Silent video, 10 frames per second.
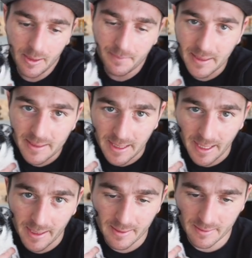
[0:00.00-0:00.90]
A big
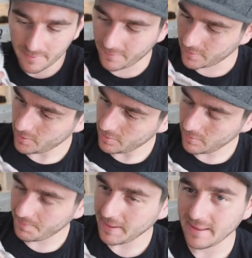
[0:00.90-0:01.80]
day for
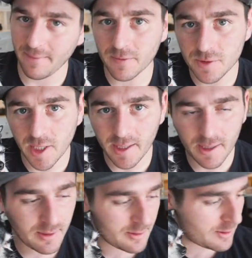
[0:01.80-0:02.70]
you, big day for
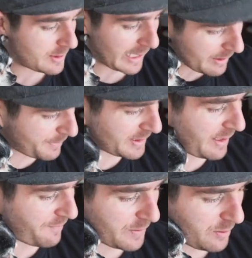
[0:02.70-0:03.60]
Jenna. Not a big
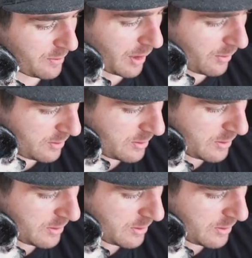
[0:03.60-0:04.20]
day for you though.